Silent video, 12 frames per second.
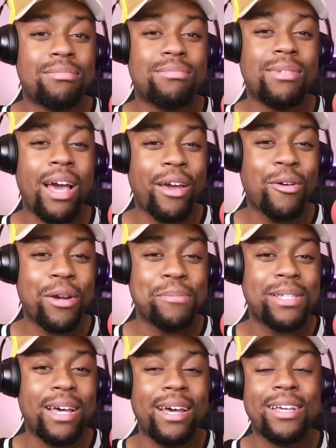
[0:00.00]
Y'all get what I'm
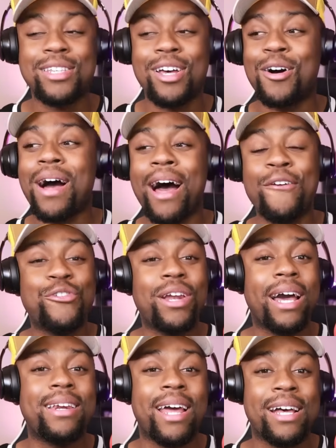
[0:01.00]
saying? So I feel
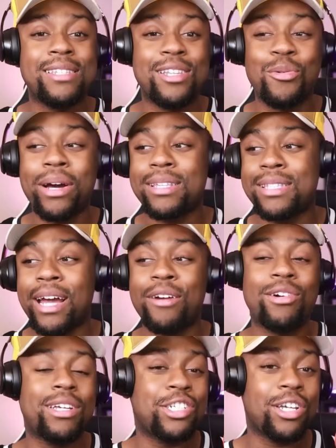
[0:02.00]
like that's the way Zayn
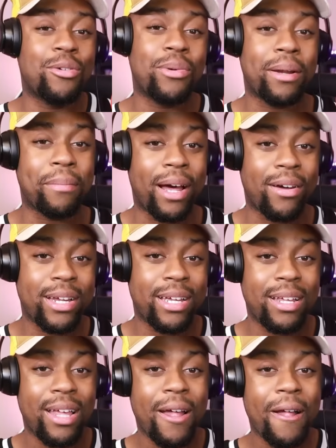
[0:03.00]
really should have went about it
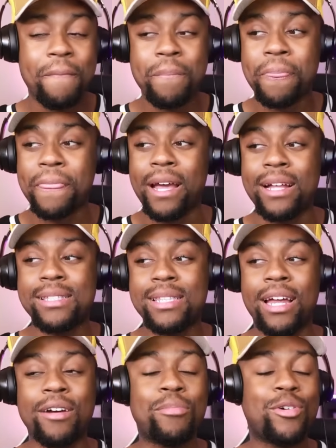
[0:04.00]
instead
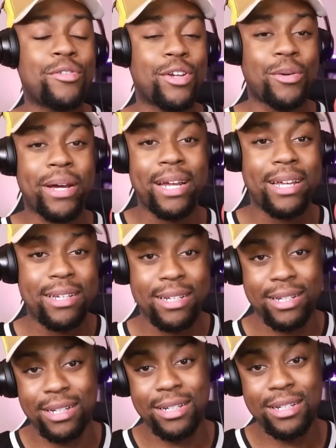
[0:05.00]
of moving the way that he
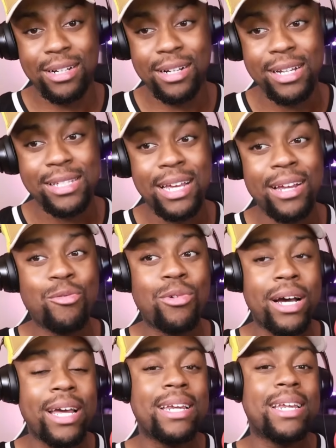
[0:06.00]
did. Cause
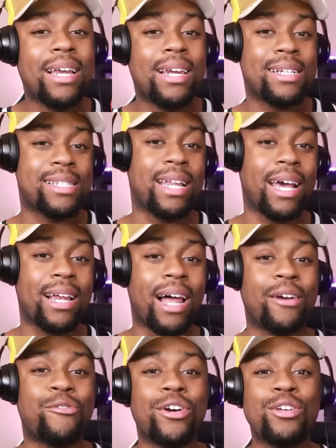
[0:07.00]
it did look snake like
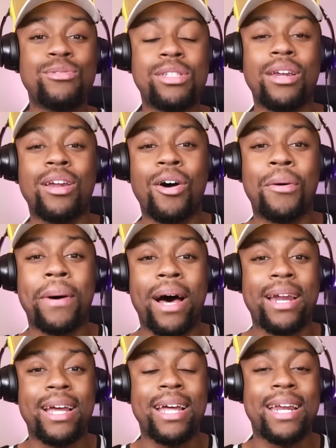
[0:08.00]
for you to know about
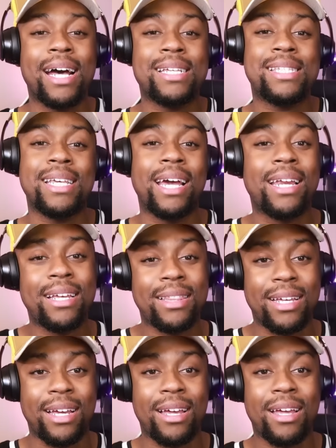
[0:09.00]
it and not say
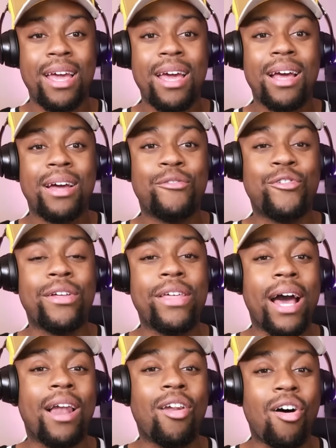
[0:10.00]
anything for
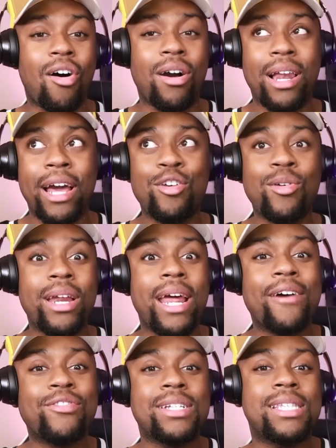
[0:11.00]
that long. Like you didn't
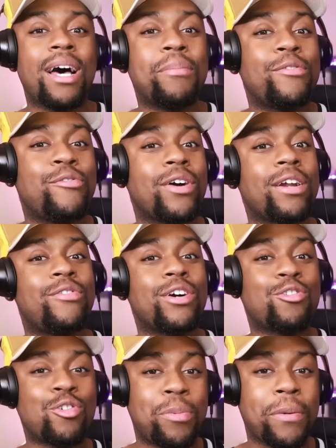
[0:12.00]
have to tell him in front of a
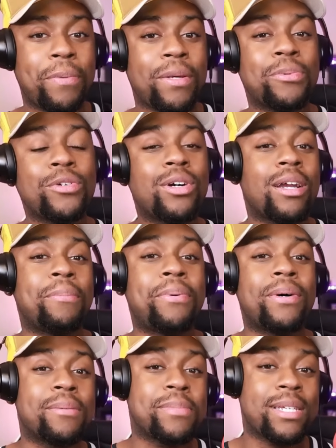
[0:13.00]
group of people. You could have put
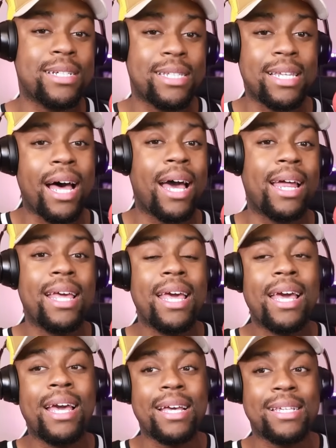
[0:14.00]
him to the side
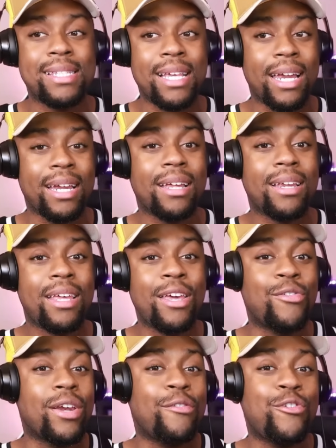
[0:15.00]
and said it,
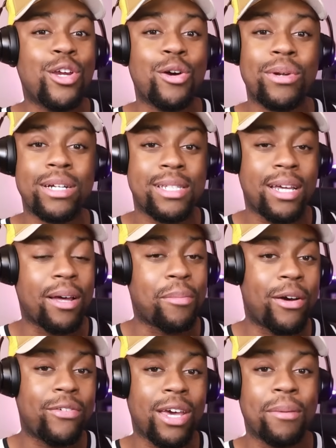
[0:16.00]
even if you didn't want to tell him off
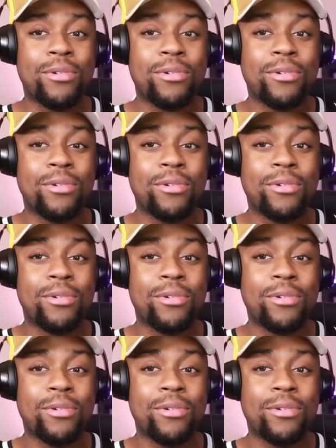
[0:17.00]
camera.